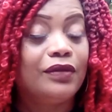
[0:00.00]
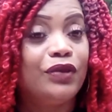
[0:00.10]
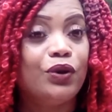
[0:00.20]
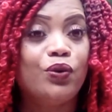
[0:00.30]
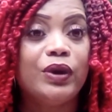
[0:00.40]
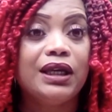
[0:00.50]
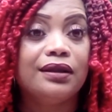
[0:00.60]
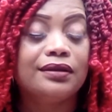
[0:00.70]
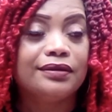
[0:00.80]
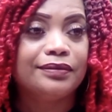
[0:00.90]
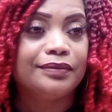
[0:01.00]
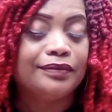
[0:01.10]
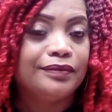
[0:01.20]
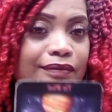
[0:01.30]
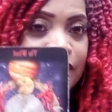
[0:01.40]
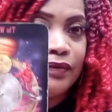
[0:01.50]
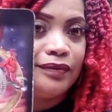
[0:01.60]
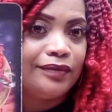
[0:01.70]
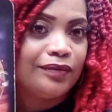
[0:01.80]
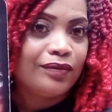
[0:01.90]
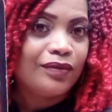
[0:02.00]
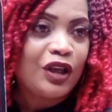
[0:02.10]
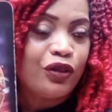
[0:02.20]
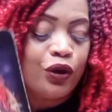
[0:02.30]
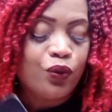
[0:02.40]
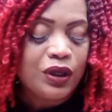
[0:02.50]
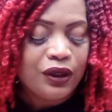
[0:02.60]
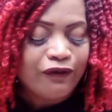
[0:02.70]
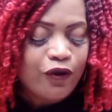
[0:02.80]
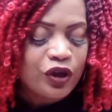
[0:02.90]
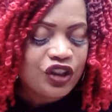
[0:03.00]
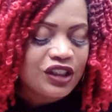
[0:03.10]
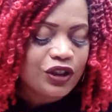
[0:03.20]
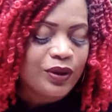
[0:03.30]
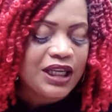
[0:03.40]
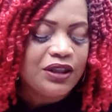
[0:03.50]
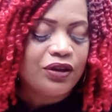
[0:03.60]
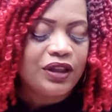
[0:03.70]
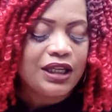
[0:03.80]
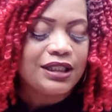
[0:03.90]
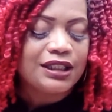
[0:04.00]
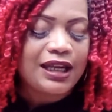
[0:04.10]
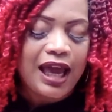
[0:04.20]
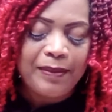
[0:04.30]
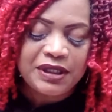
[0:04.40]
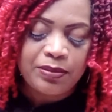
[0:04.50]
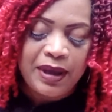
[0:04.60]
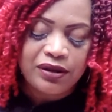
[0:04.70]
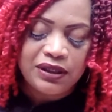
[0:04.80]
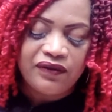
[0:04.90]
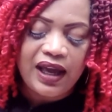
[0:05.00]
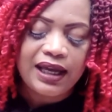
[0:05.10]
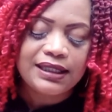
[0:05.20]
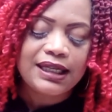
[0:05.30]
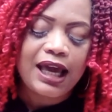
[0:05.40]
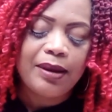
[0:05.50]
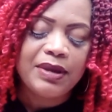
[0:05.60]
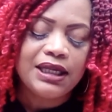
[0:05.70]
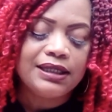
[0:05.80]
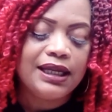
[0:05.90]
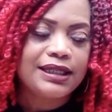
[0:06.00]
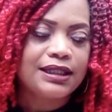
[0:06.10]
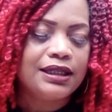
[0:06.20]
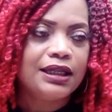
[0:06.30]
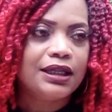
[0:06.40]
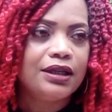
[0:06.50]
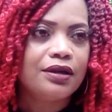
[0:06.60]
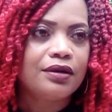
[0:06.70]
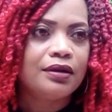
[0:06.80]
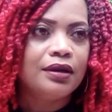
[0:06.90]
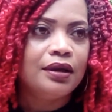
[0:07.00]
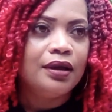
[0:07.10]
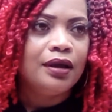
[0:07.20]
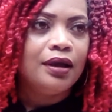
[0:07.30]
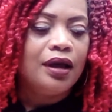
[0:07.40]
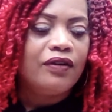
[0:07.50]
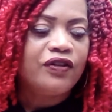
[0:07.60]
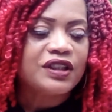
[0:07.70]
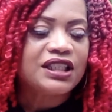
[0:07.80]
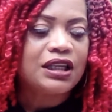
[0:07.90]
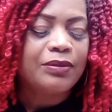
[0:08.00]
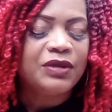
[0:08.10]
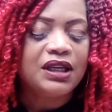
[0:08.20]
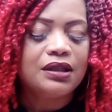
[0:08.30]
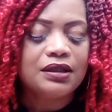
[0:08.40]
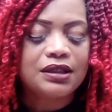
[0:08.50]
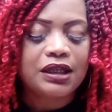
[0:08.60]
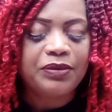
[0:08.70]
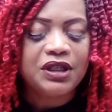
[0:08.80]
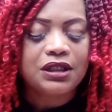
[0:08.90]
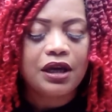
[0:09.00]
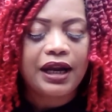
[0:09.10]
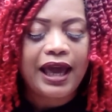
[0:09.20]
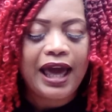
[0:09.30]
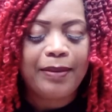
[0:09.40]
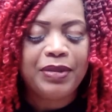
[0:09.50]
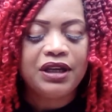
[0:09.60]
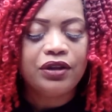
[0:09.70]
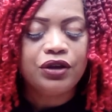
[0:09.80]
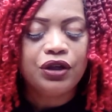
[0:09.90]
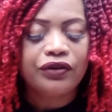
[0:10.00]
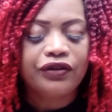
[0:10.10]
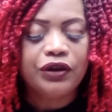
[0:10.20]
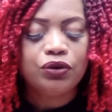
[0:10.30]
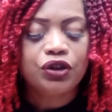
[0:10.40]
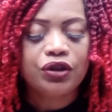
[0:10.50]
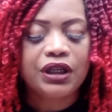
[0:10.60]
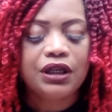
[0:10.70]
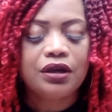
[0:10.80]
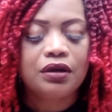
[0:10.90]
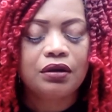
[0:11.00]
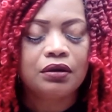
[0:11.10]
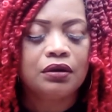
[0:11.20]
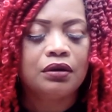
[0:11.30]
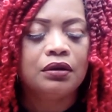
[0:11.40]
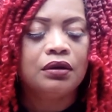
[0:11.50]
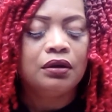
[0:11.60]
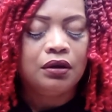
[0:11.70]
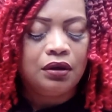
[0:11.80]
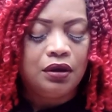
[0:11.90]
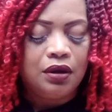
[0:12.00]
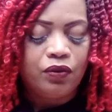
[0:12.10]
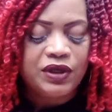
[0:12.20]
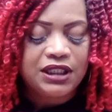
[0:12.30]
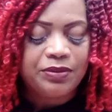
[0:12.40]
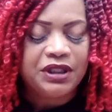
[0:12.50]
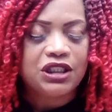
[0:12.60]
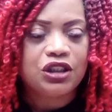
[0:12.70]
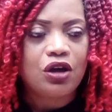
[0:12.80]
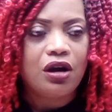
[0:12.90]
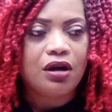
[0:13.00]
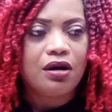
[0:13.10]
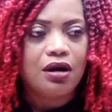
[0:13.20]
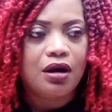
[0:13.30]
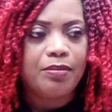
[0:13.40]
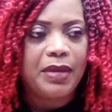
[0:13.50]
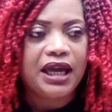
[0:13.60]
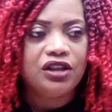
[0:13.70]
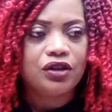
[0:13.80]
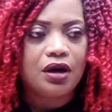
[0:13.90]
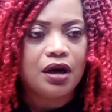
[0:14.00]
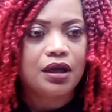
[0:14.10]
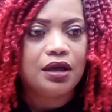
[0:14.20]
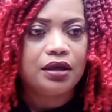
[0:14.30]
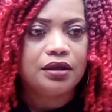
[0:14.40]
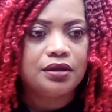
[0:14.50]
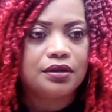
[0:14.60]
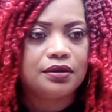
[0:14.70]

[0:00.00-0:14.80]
The will. The wheel of fortune. So either it is time, it's about divine timing and destiny here for something, something is going to happen in the near future here. What's up with the star card, major arcanas?